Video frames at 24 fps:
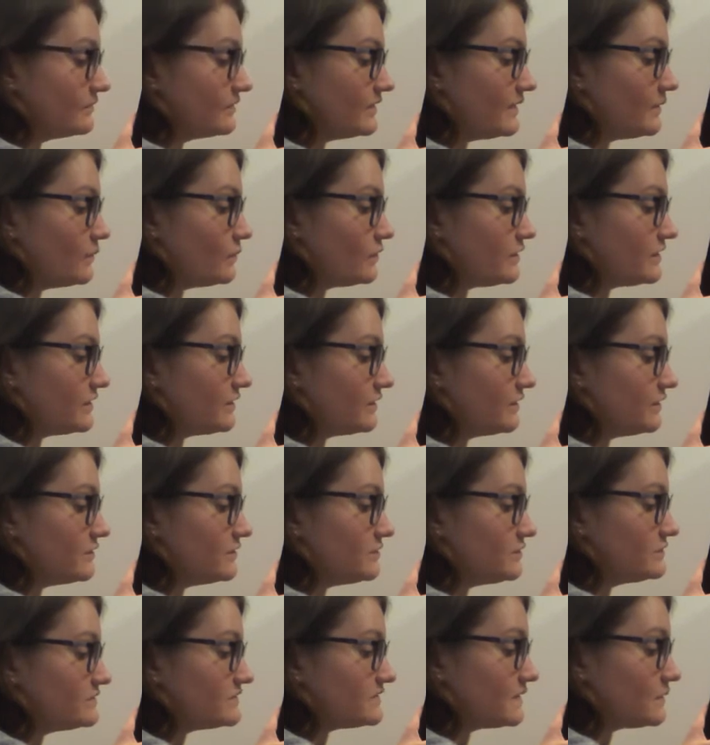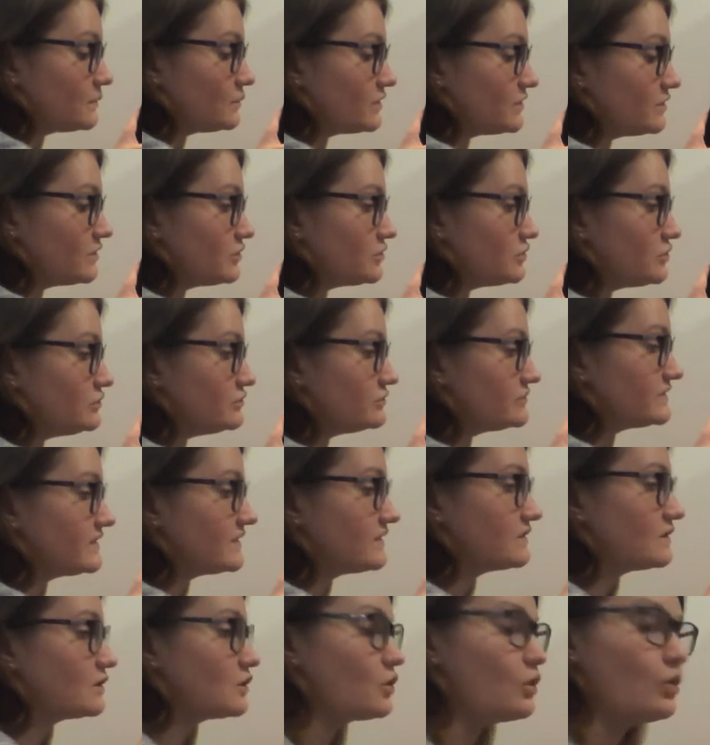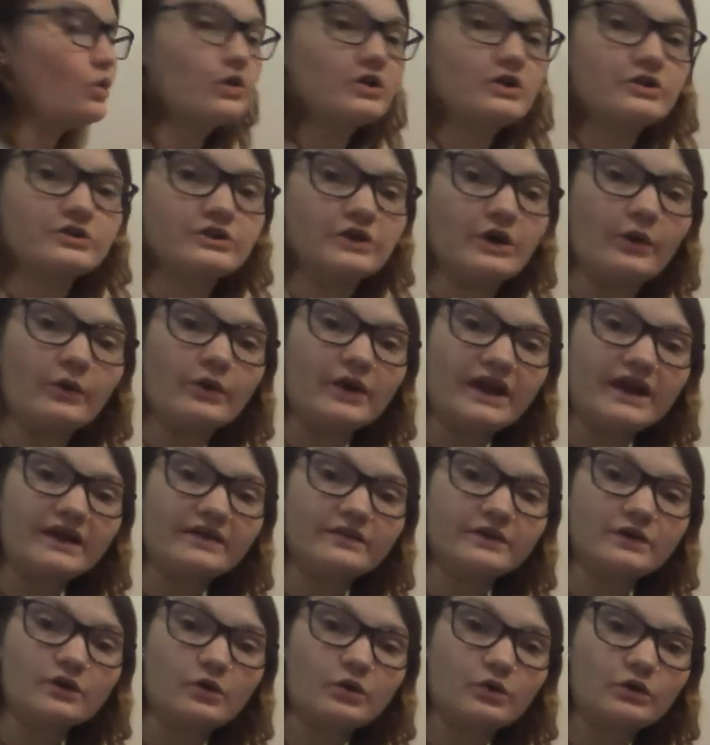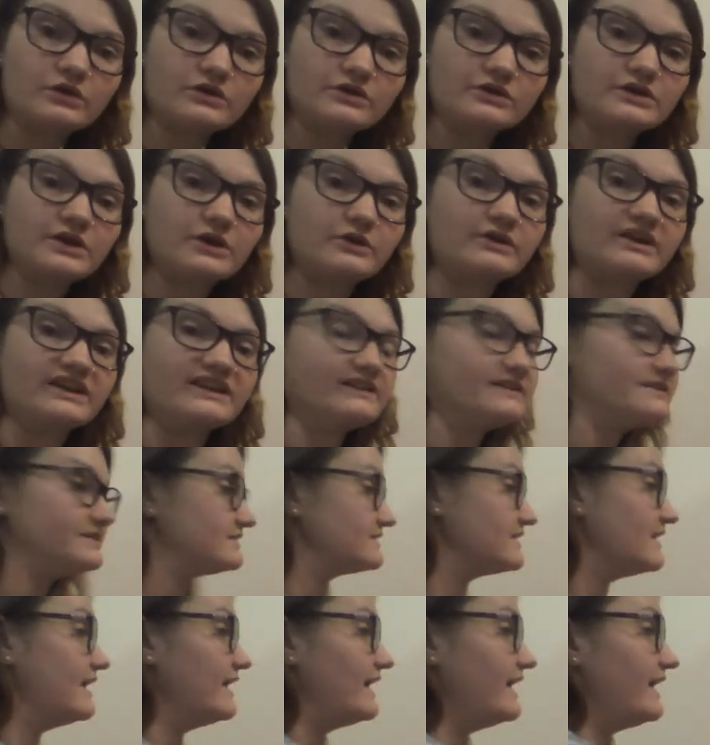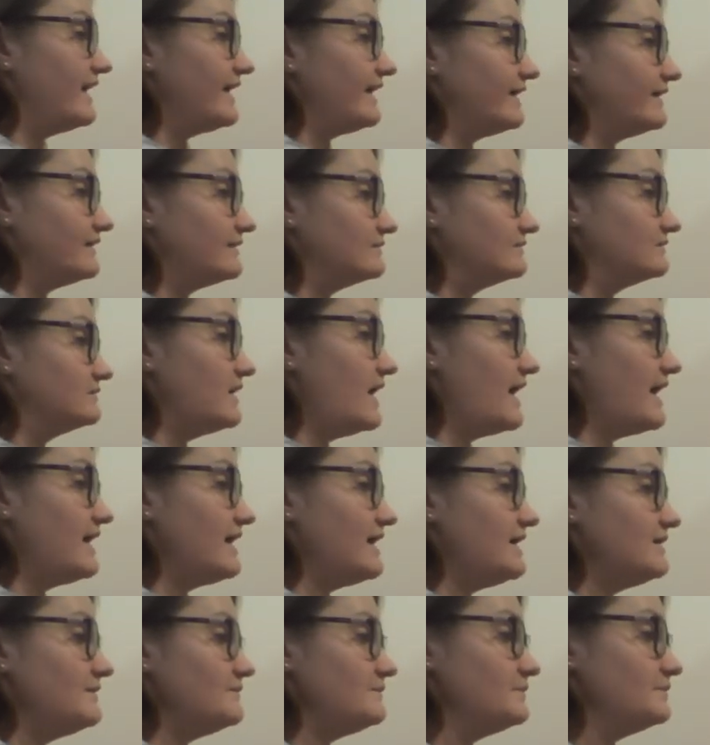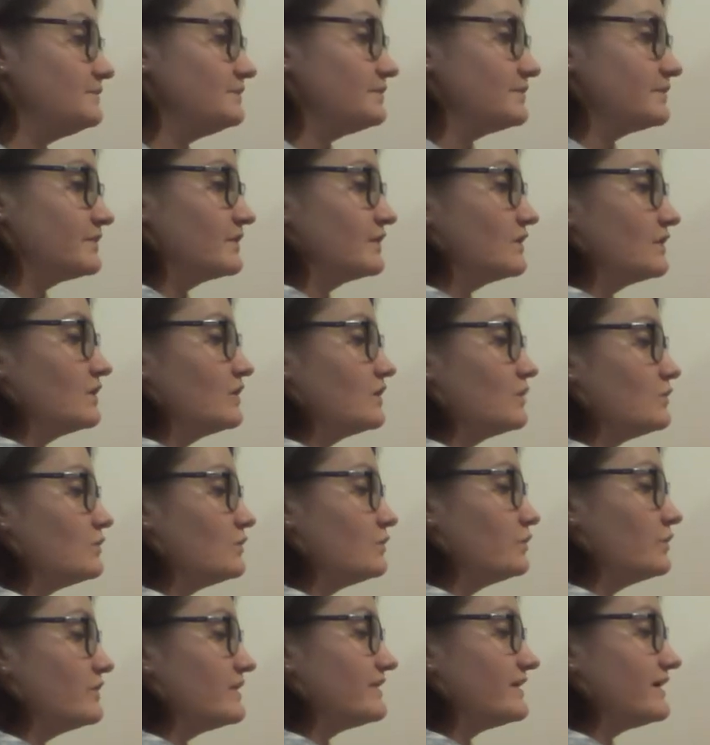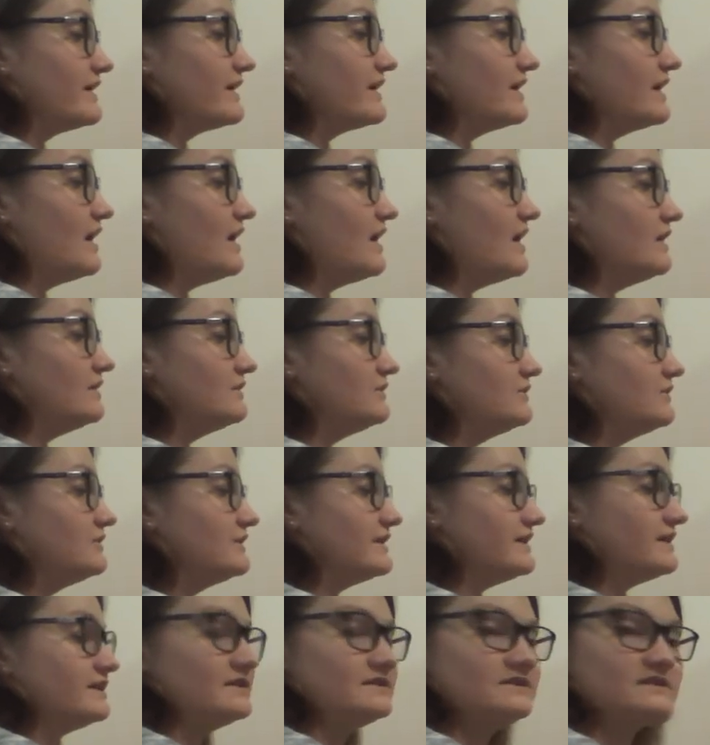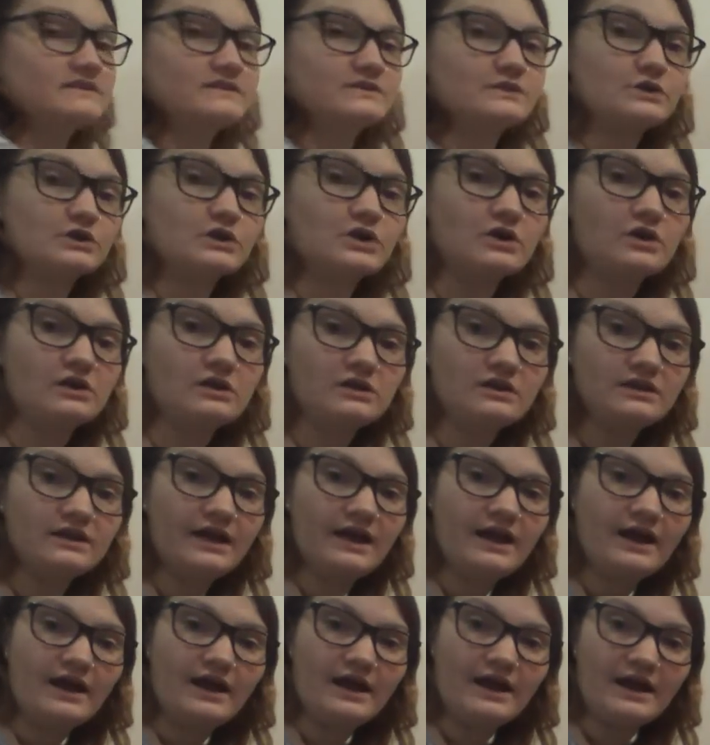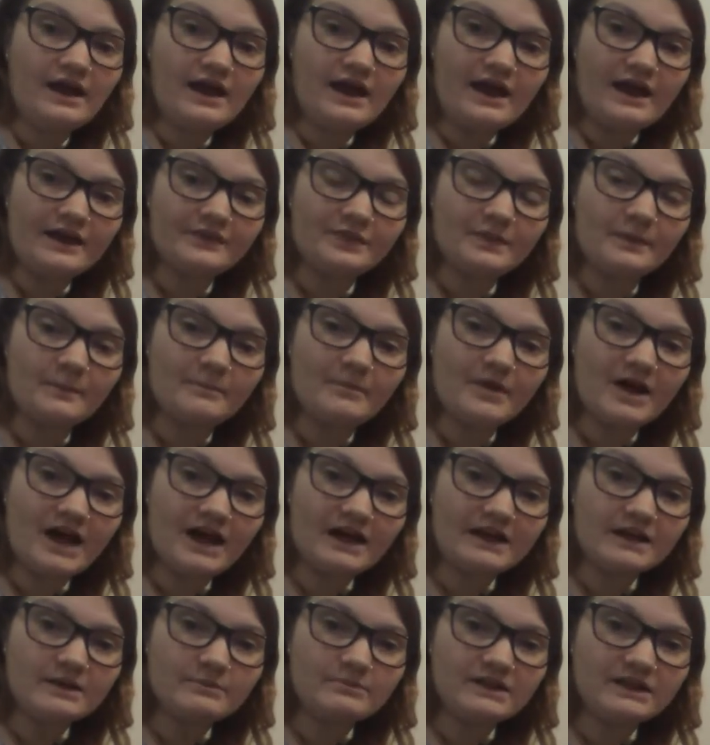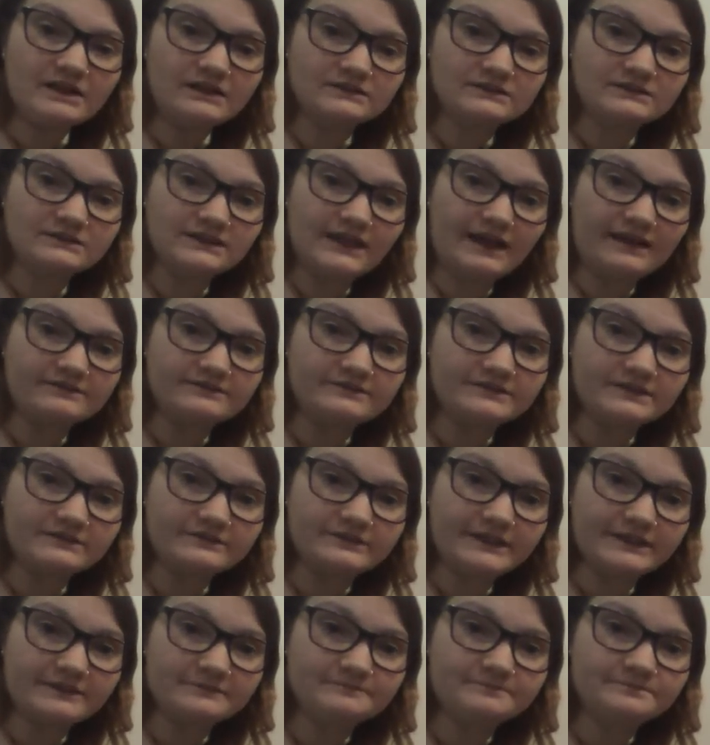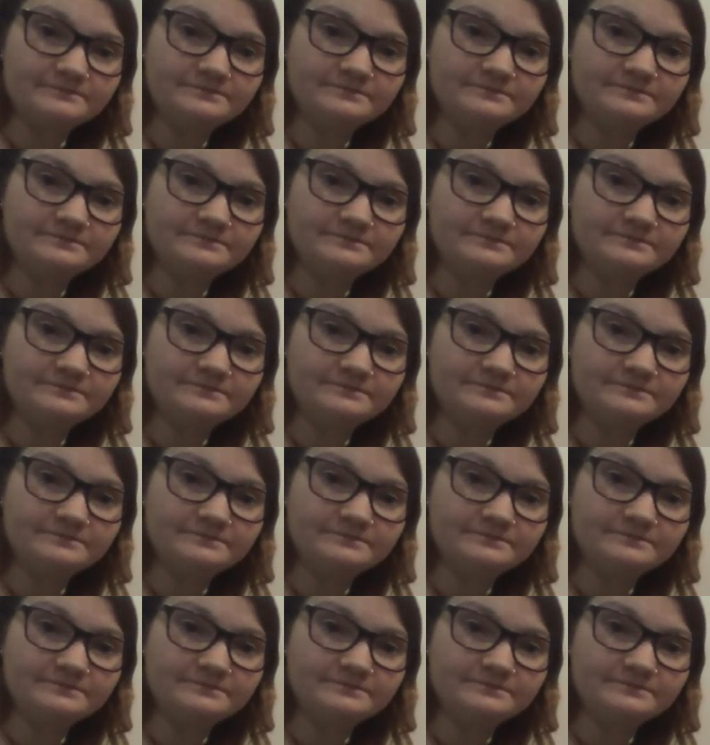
that we are using. We are using the quarter note, and the quarter note is a line with a colored in circle at the bottom left of it.